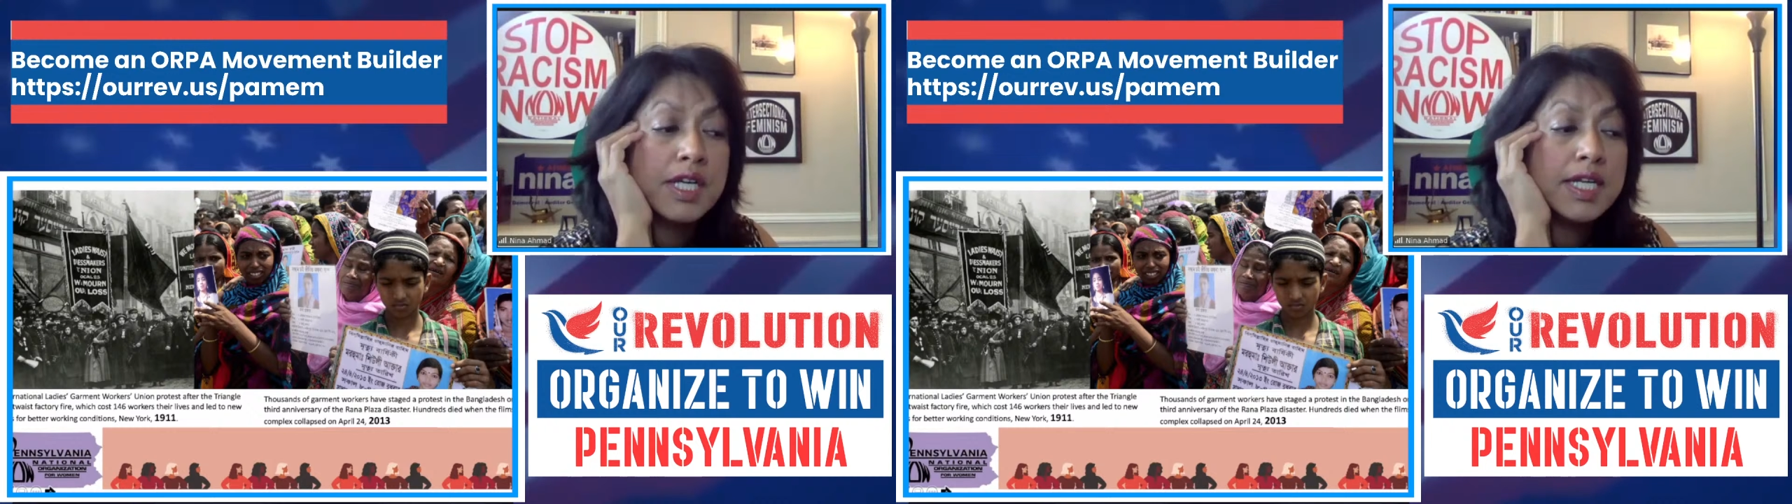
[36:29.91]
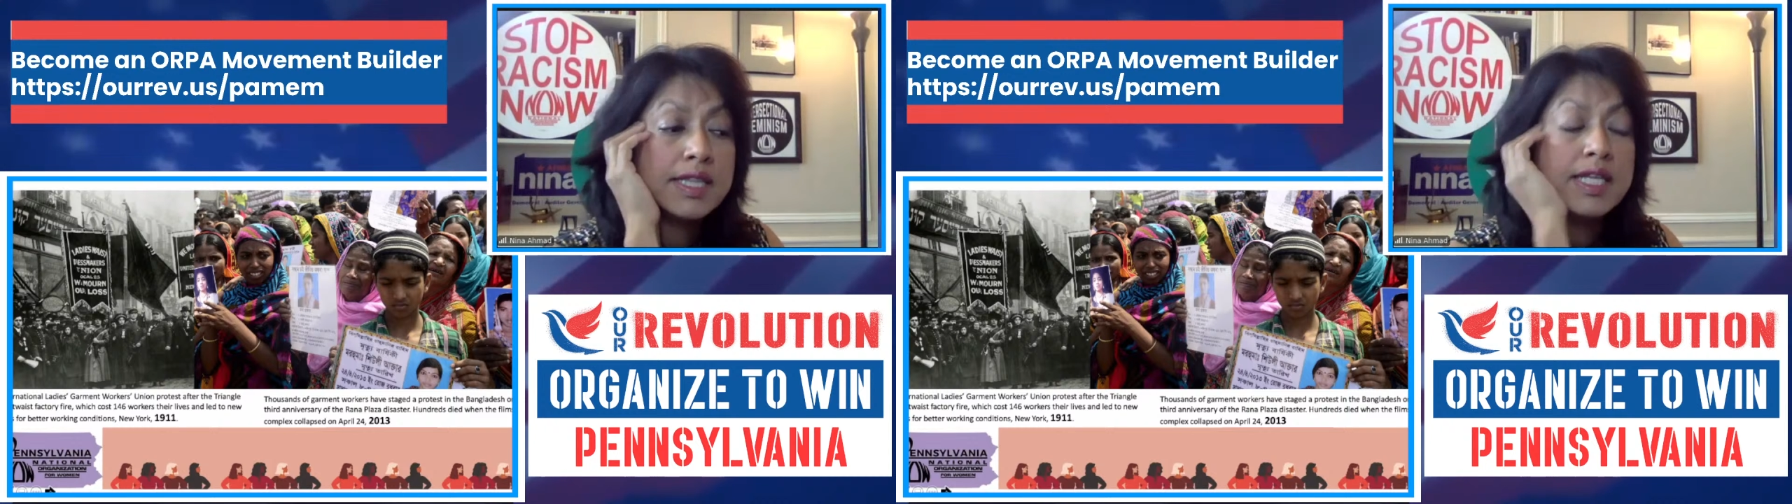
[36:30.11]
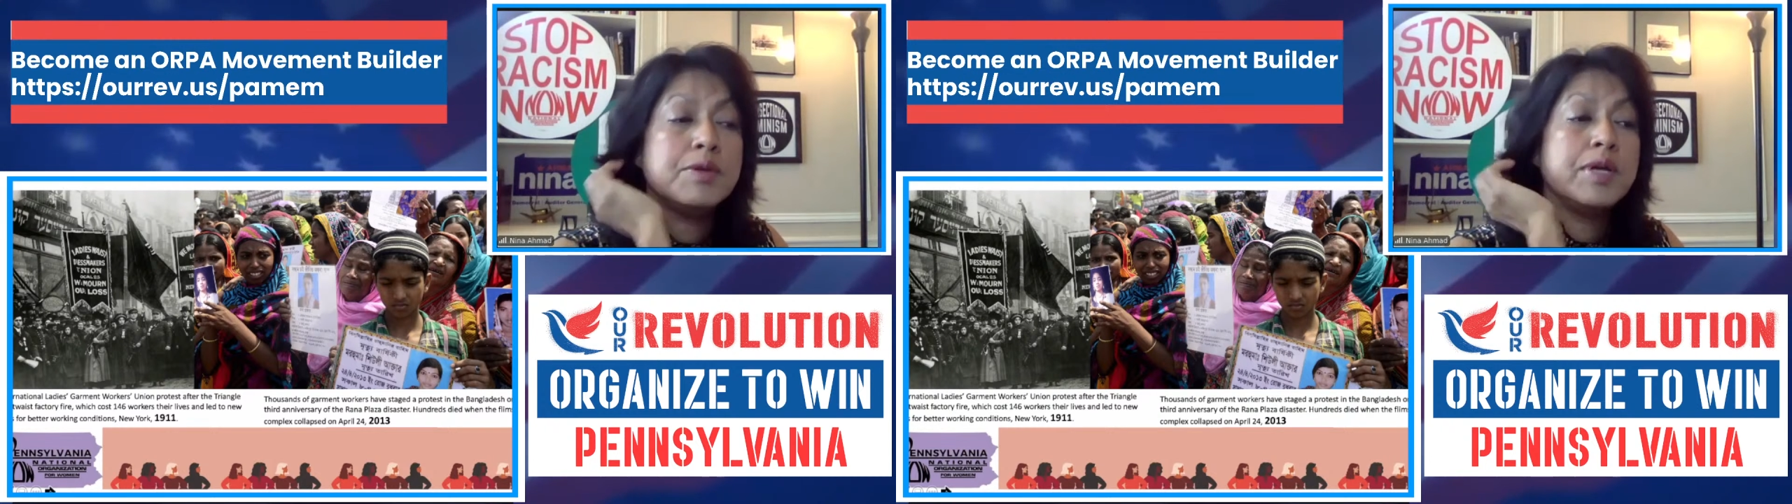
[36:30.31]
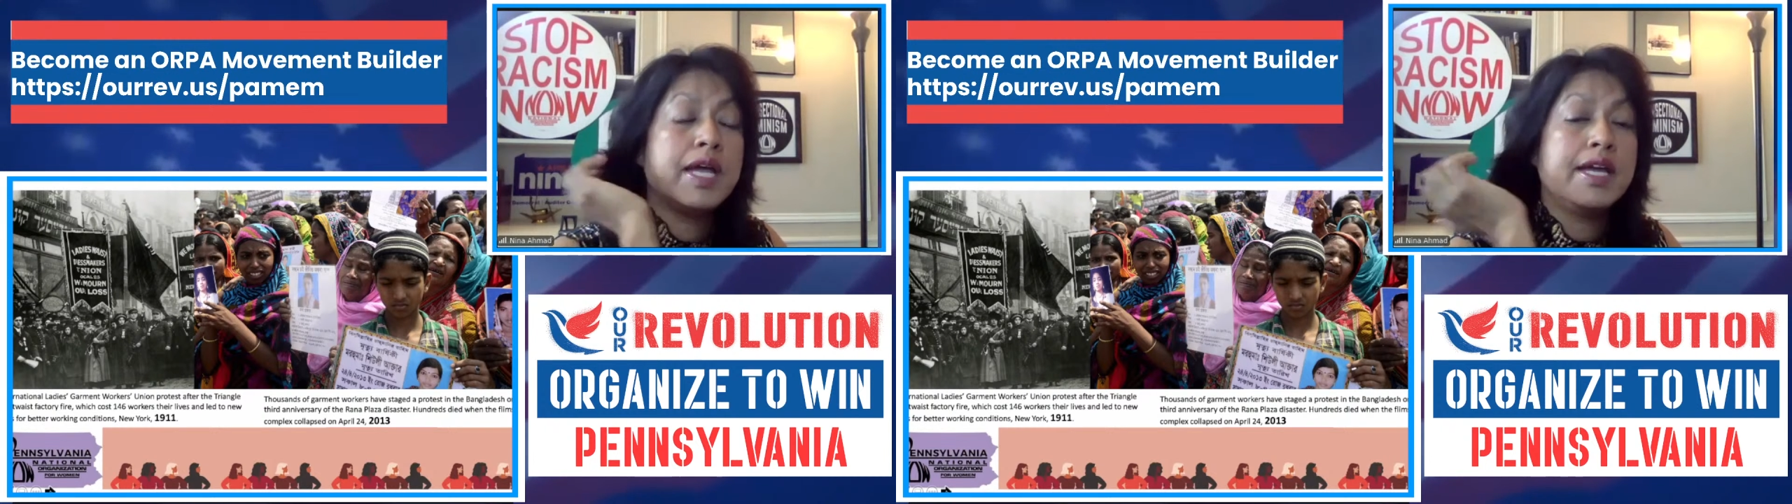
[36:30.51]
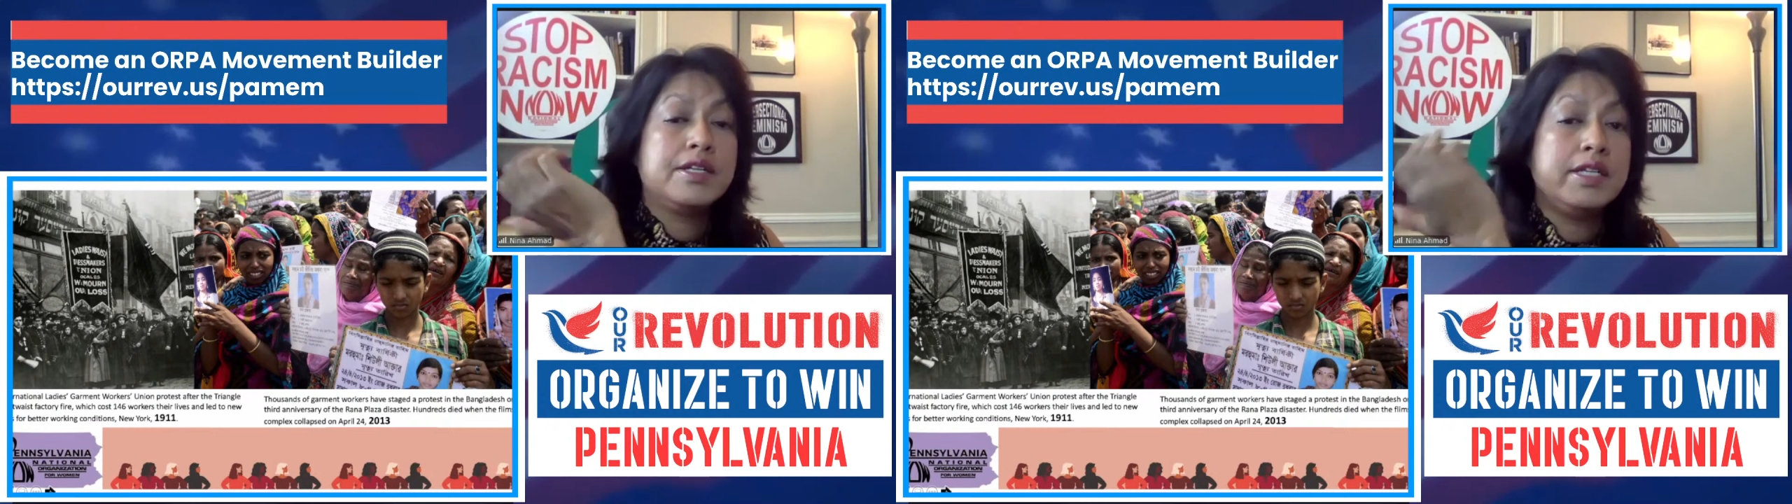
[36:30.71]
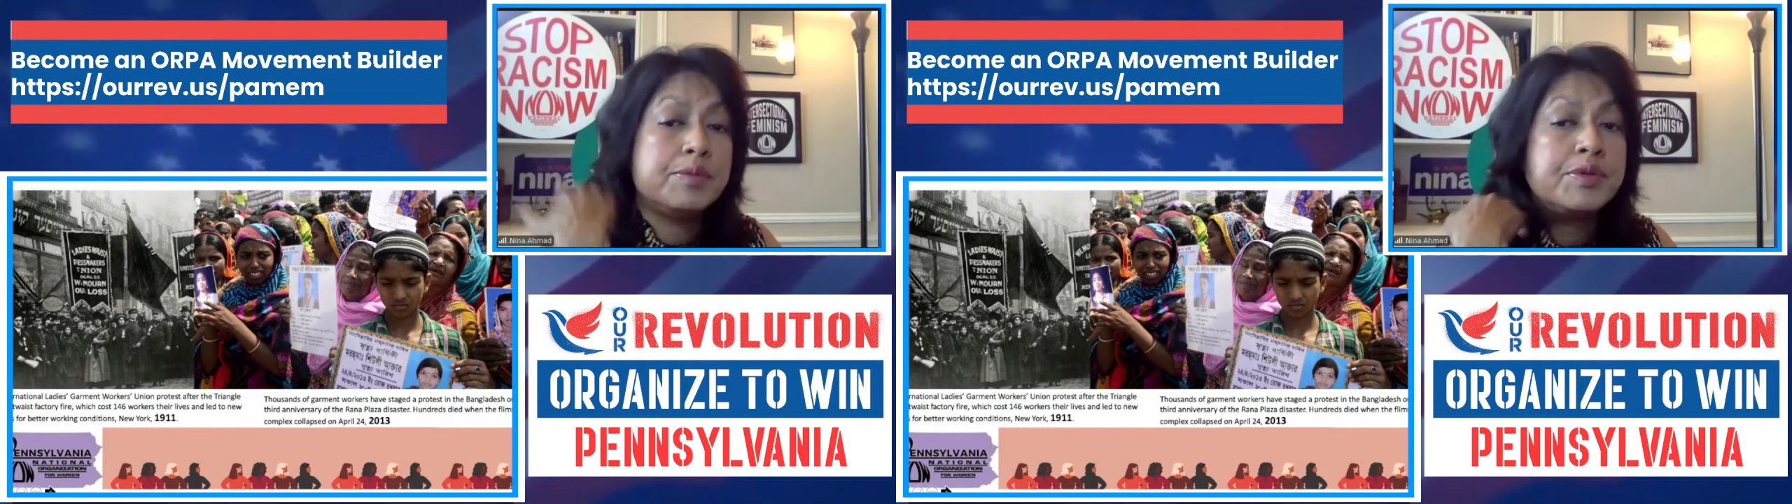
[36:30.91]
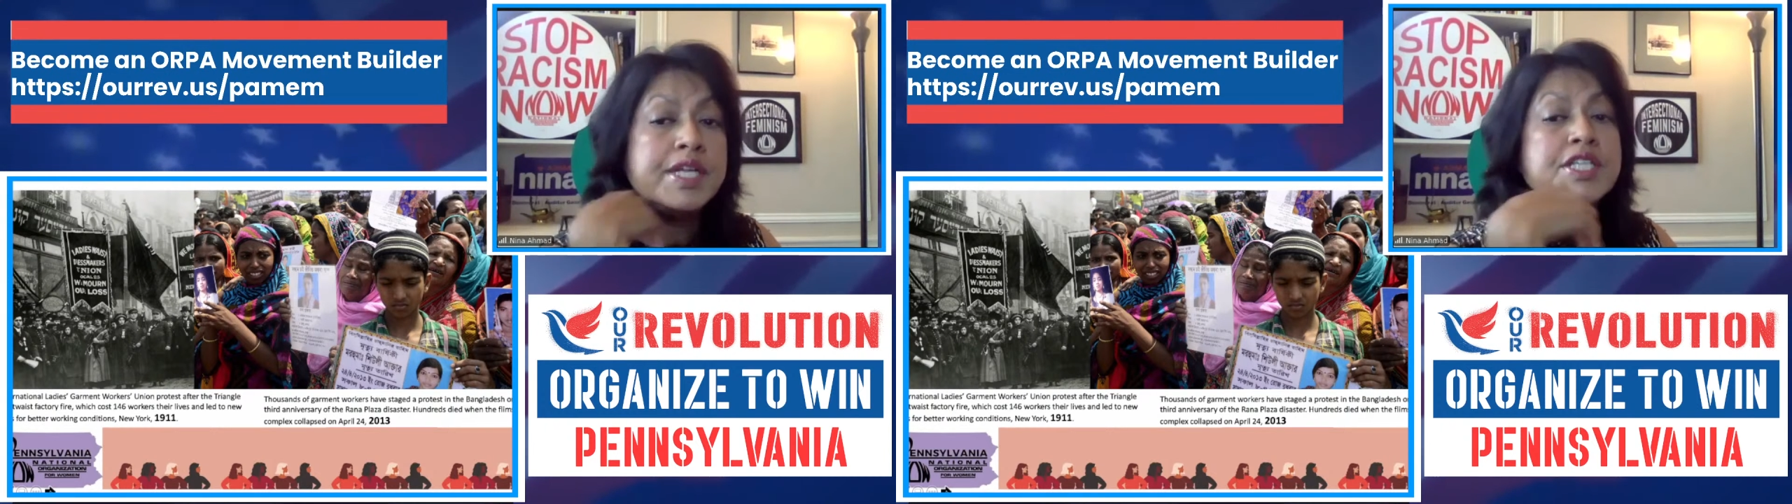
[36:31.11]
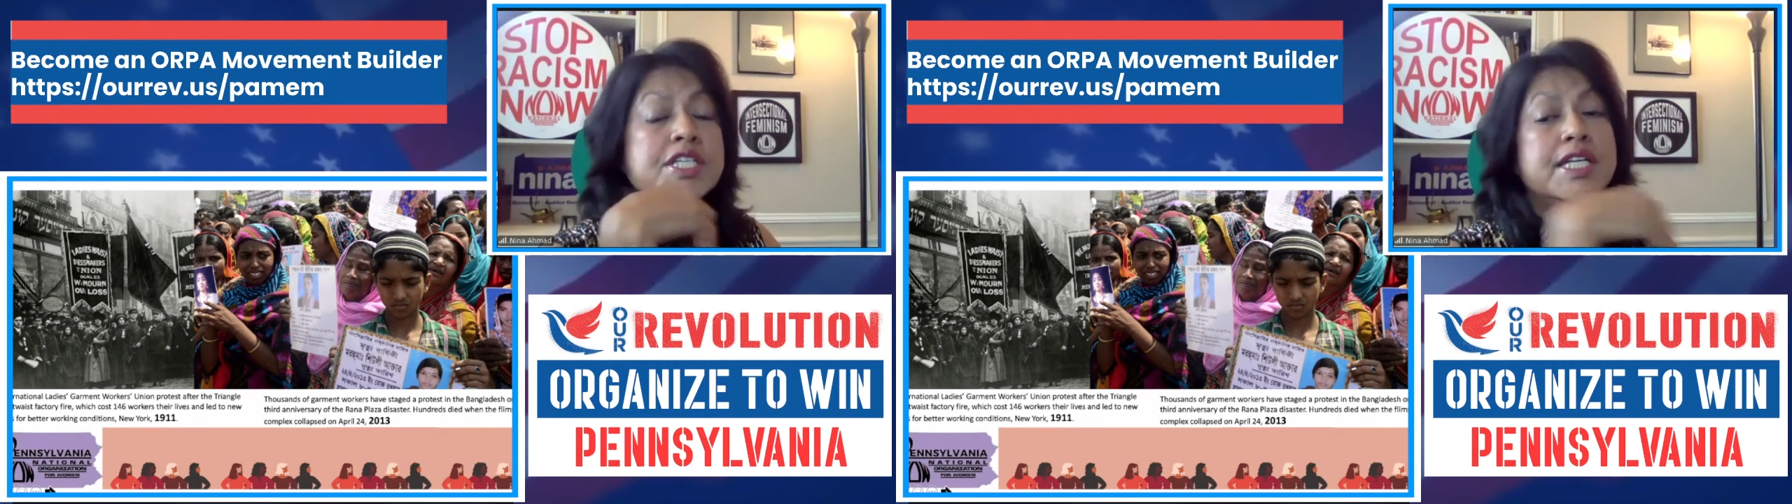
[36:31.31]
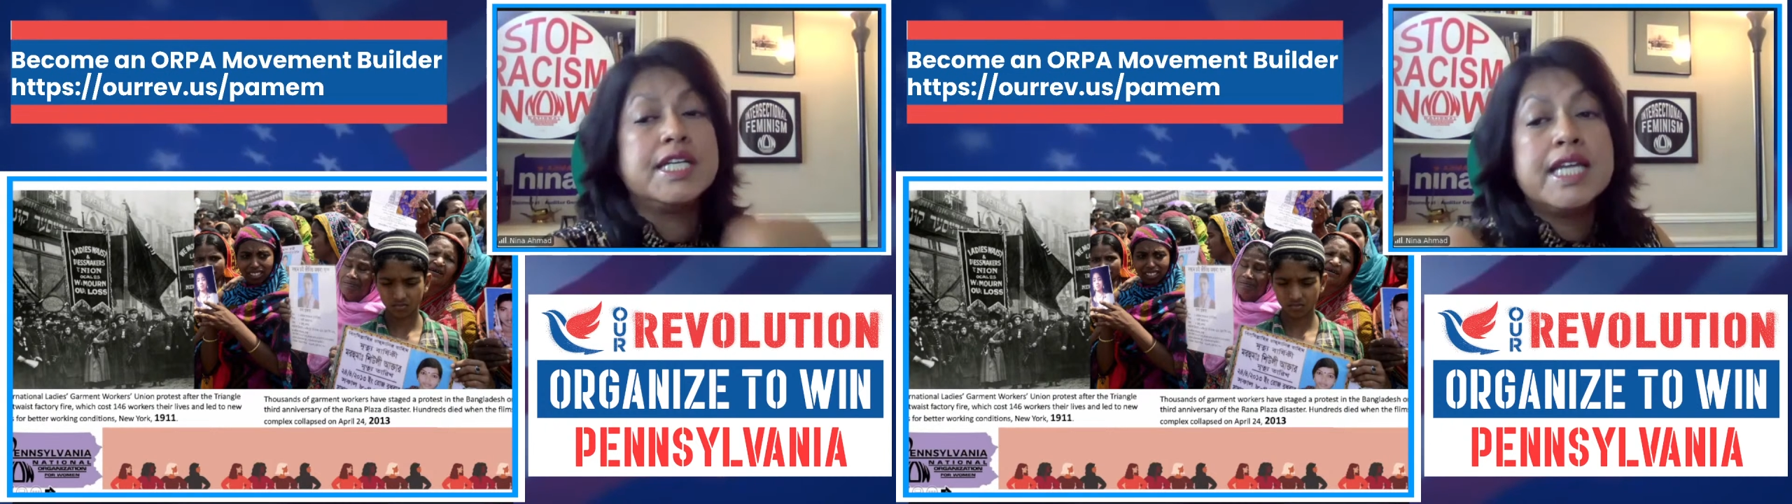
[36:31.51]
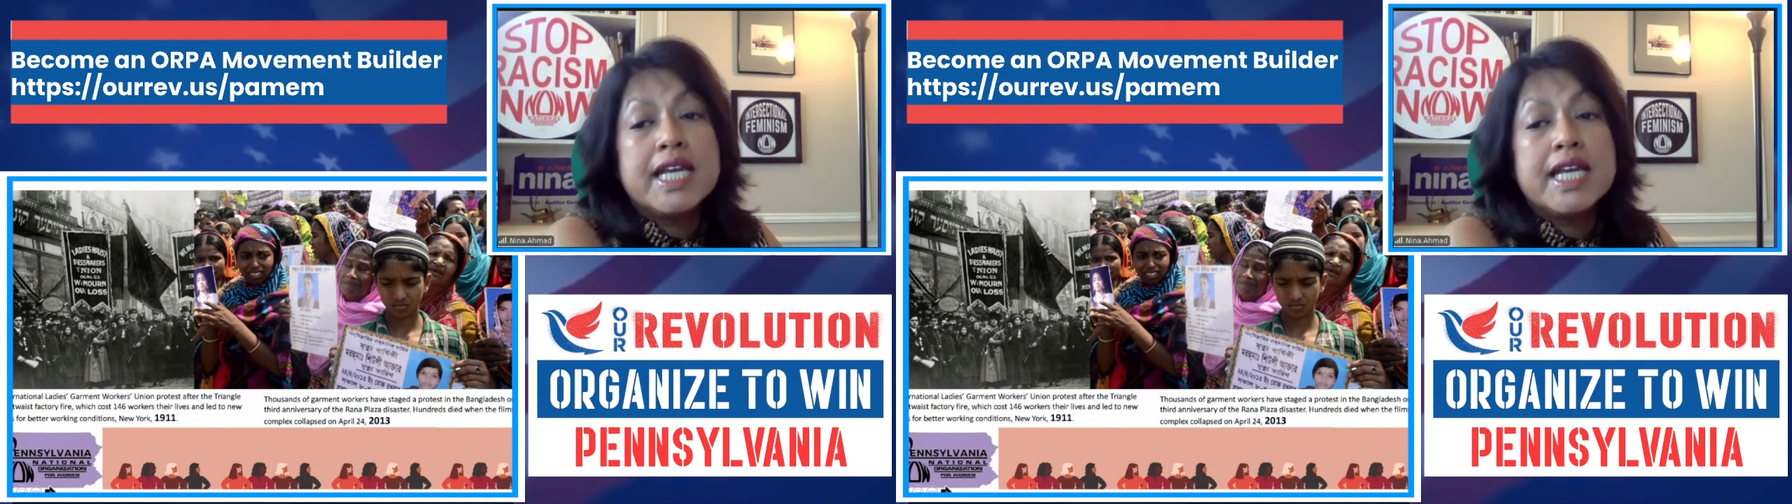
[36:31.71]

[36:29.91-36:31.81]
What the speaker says: they had liberation